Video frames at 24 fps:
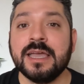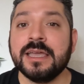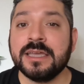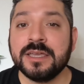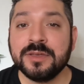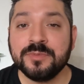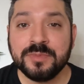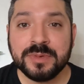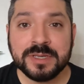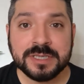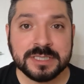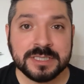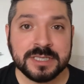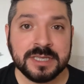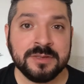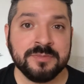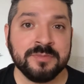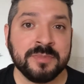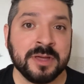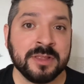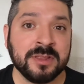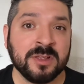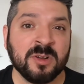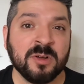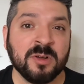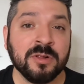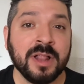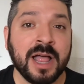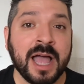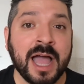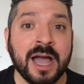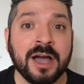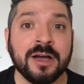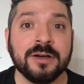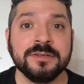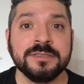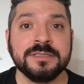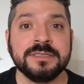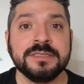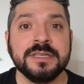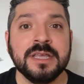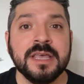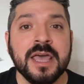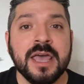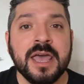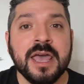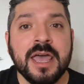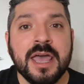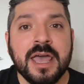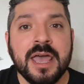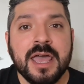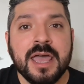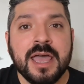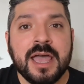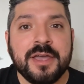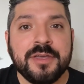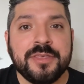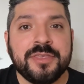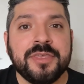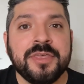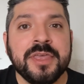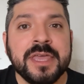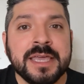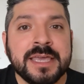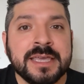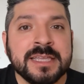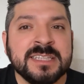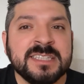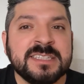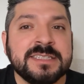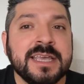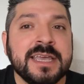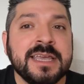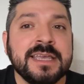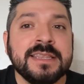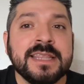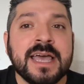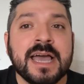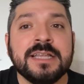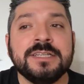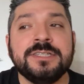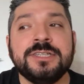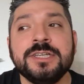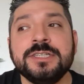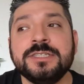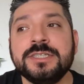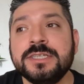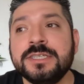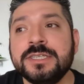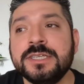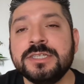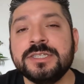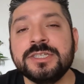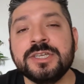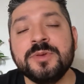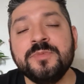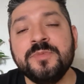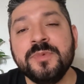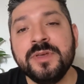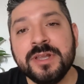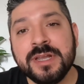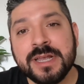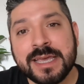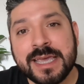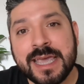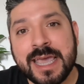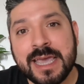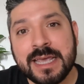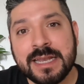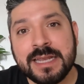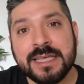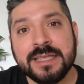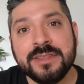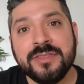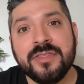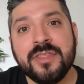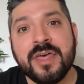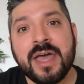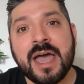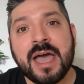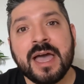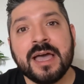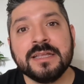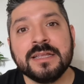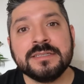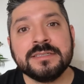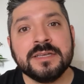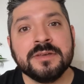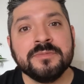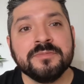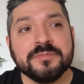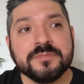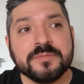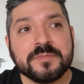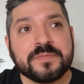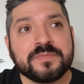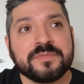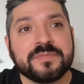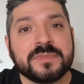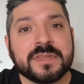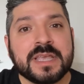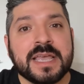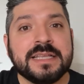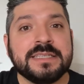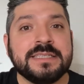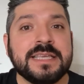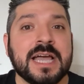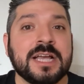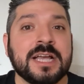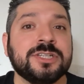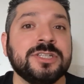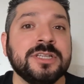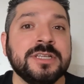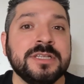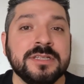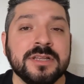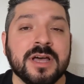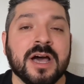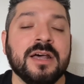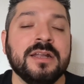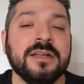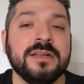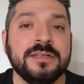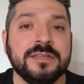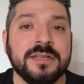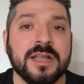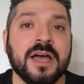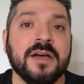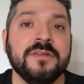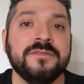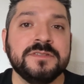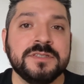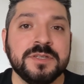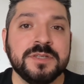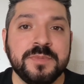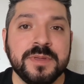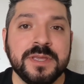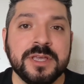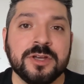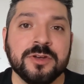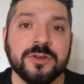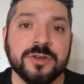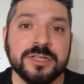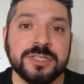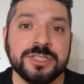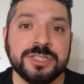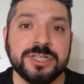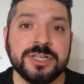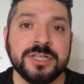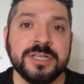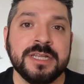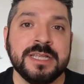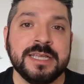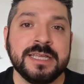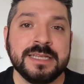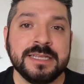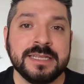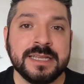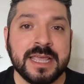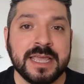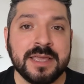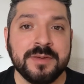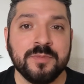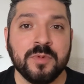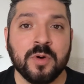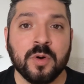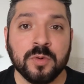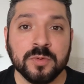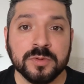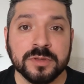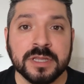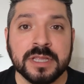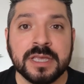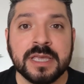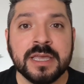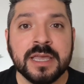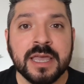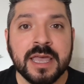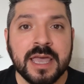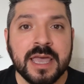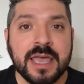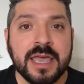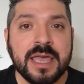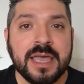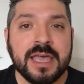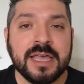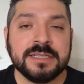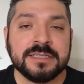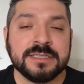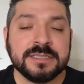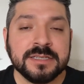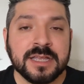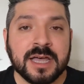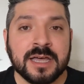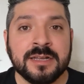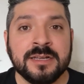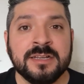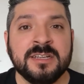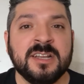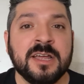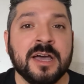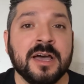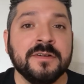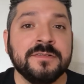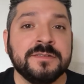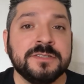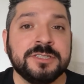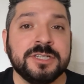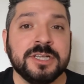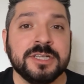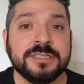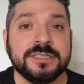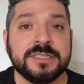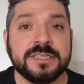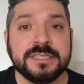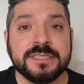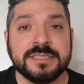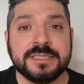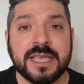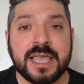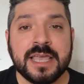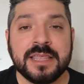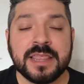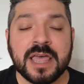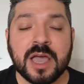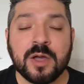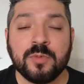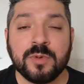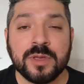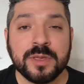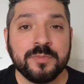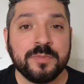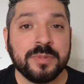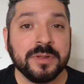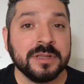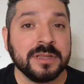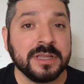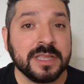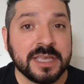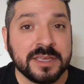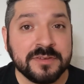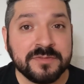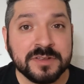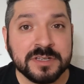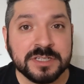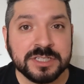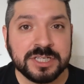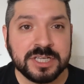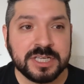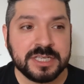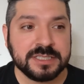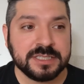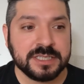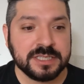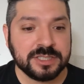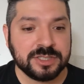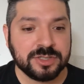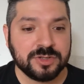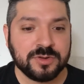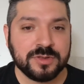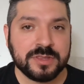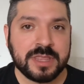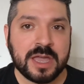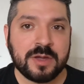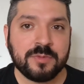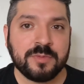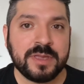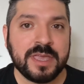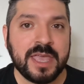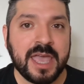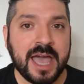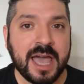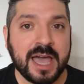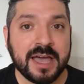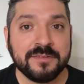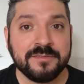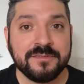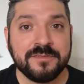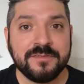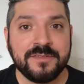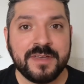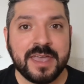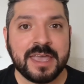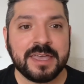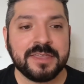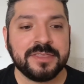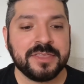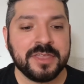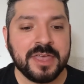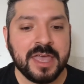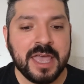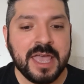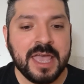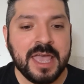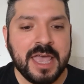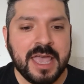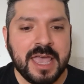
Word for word: light can be seen by the whole house. I think in saying that, Jesus is communicating that it's actually not enough to be Christian in name only. It's not enough just to say that we believe in Jesus or that we have faith.